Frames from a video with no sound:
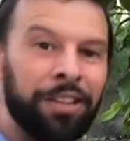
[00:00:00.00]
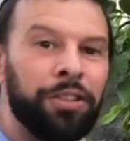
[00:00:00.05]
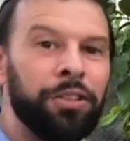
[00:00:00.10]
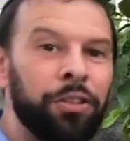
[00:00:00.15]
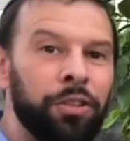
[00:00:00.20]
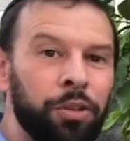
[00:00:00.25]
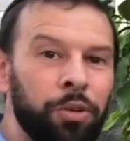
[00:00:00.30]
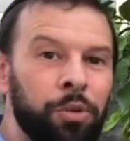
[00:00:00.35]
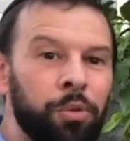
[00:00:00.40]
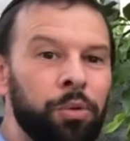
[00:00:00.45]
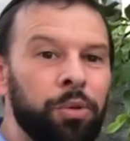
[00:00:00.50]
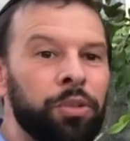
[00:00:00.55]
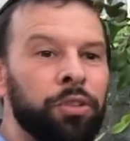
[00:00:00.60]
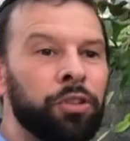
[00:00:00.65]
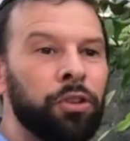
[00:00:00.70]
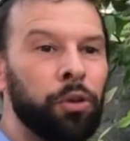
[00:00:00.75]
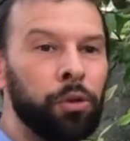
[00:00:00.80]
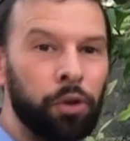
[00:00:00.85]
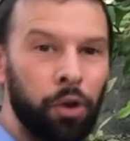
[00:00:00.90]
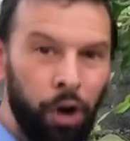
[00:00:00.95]
to
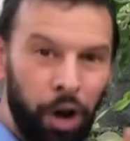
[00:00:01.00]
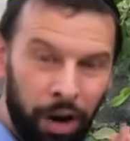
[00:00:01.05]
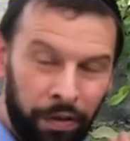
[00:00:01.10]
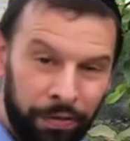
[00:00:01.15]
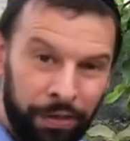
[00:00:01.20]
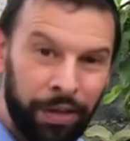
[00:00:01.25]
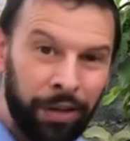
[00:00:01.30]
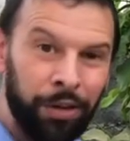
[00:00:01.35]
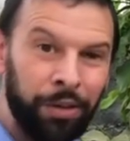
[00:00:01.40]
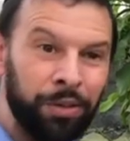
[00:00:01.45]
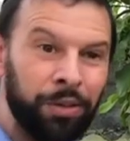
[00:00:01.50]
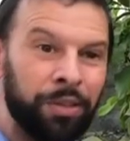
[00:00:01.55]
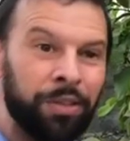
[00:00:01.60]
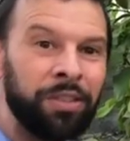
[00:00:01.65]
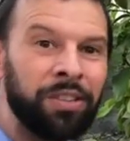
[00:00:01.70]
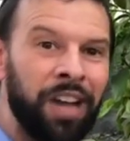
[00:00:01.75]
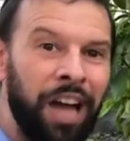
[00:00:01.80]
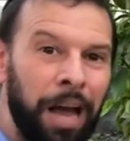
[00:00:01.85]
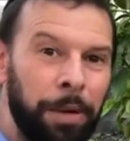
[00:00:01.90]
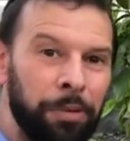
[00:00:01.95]
turn off their
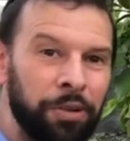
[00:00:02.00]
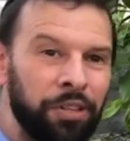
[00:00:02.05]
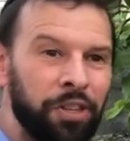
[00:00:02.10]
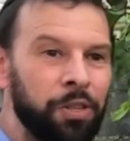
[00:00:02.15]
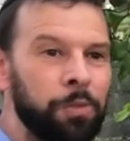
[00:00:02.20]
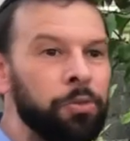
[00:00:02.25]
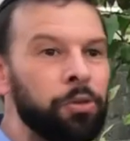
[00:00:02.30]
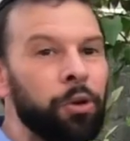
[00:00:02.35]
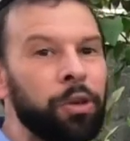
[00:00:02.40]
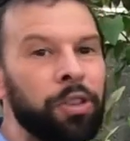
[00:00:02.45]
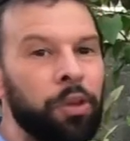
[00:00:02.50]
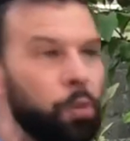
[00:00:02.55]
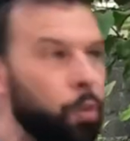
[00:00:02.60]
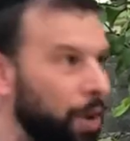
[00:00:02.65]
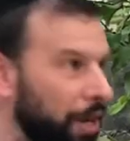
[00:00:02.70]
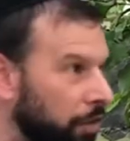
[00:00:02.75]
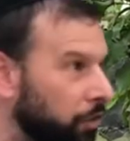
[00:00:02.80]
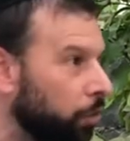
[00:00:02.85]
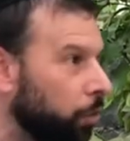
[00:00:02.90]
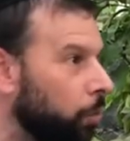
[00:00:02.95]
timer system during the
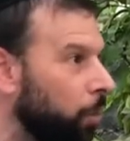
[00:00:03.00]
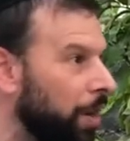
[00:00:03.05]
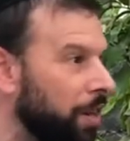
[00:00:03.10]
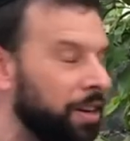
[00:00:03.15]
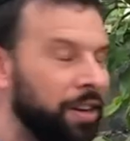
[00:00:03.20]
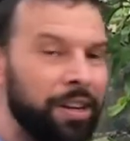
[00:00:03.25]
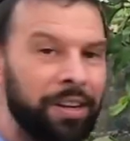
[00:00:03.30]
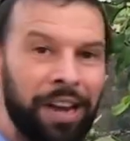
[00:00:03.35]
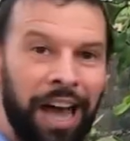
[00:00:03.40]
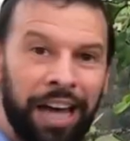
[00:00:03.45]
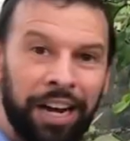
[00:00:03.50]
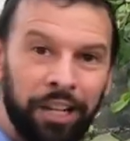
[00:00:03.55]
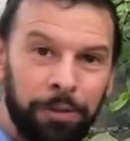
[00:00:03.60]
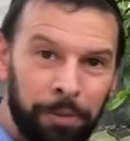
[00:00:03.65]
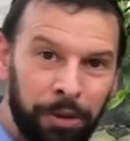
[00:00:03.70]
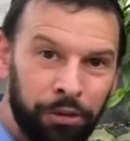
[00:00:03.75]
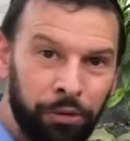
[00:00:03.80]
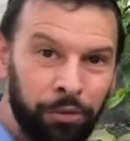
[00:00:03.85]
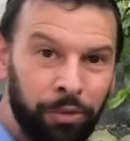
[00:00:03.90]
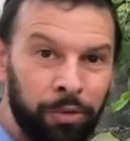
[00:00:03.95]
winter when not as
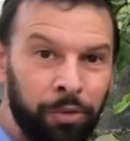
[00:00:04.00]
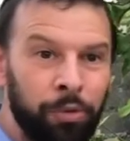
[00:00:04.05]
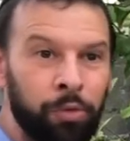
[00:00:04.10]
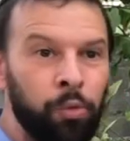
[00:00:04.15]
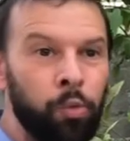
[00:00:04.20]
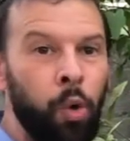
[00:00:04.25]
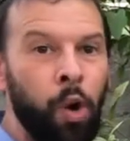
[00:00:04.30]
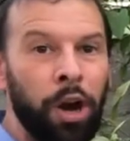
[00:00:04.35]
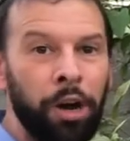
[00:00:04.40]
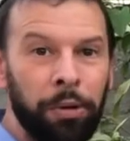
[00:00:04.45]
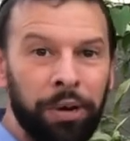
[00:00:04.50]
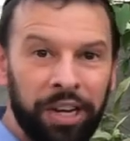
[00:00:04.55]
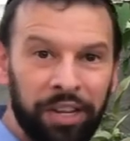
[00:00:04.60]
much watering